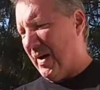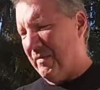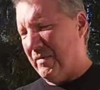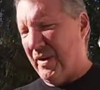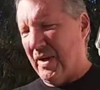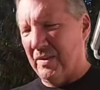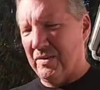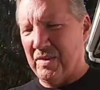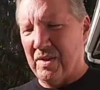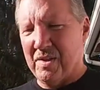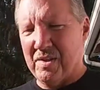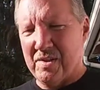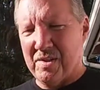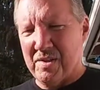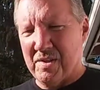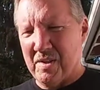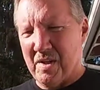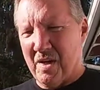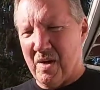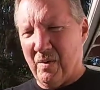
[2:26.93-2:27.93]
I've got
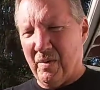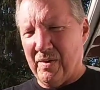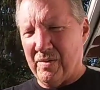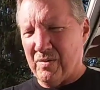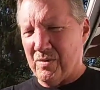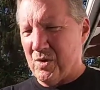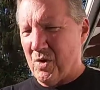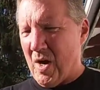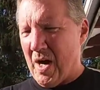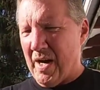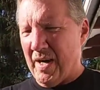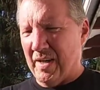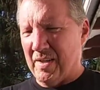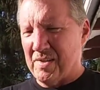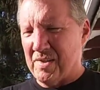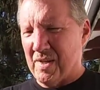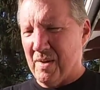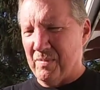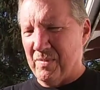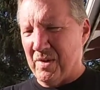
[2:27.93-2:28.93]
this, we're trying
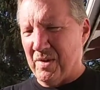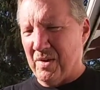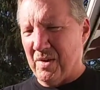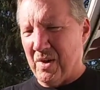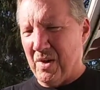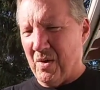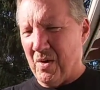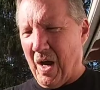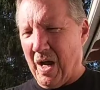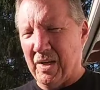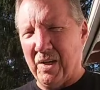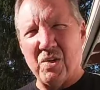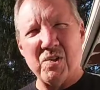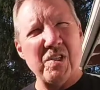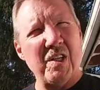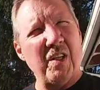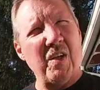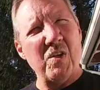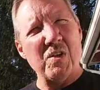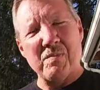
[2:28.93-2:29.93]
something new. I
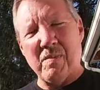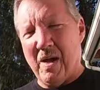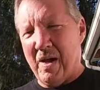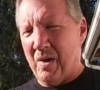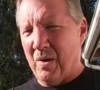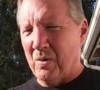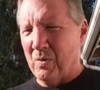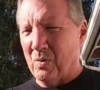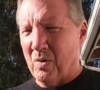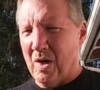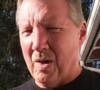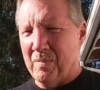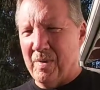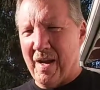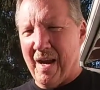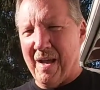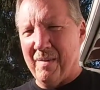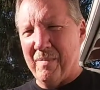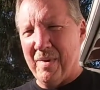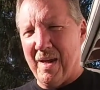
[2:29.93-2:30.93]
usually use my own rub
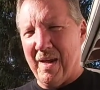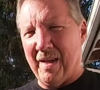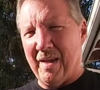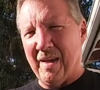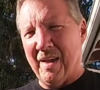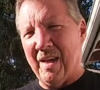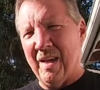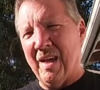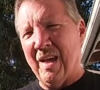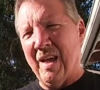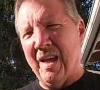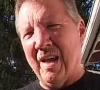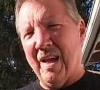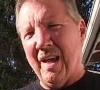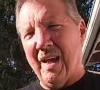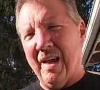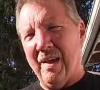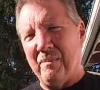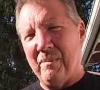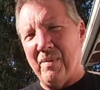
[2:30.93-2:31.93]
that I make,
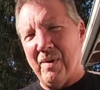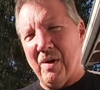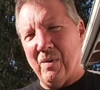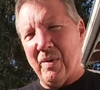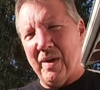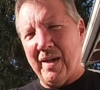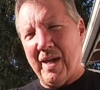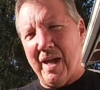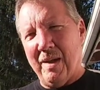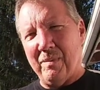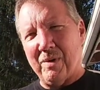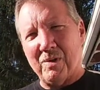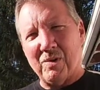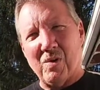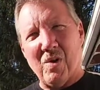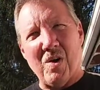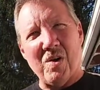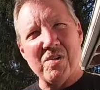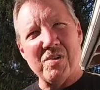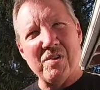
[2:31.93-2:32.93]
but we came
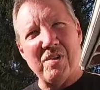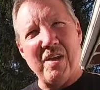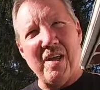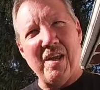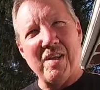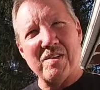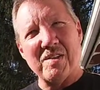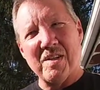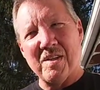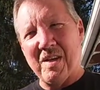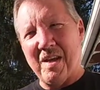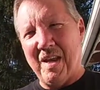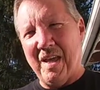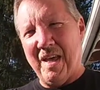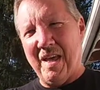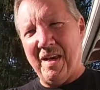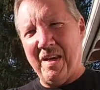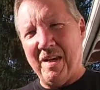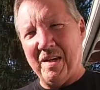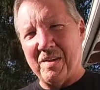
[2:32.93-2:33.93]
across this
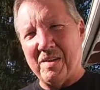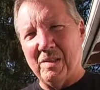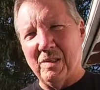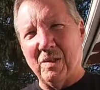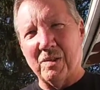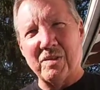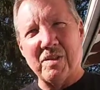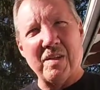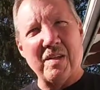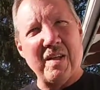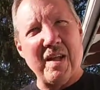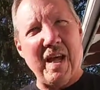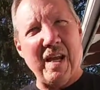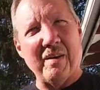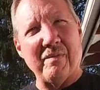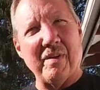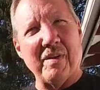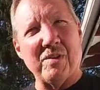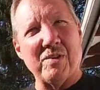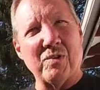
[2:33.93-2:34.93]
and it looked kind
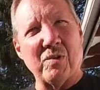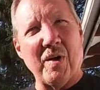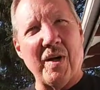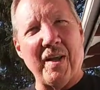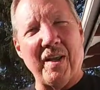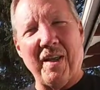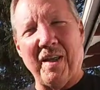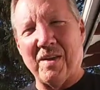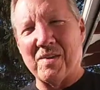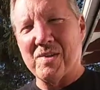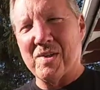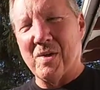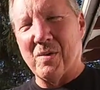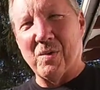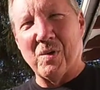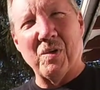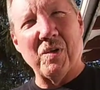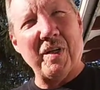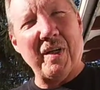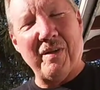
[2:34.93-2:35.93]
of intriguing, so
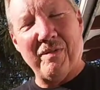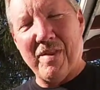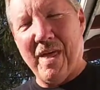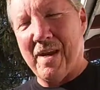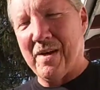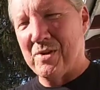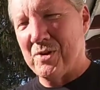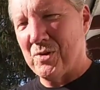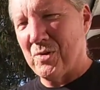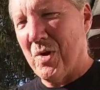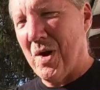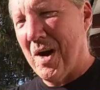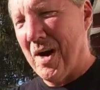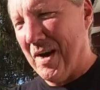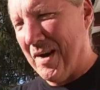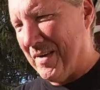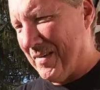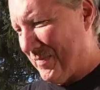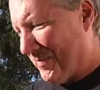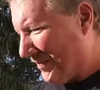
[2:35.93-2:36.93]
we're going to give that a try.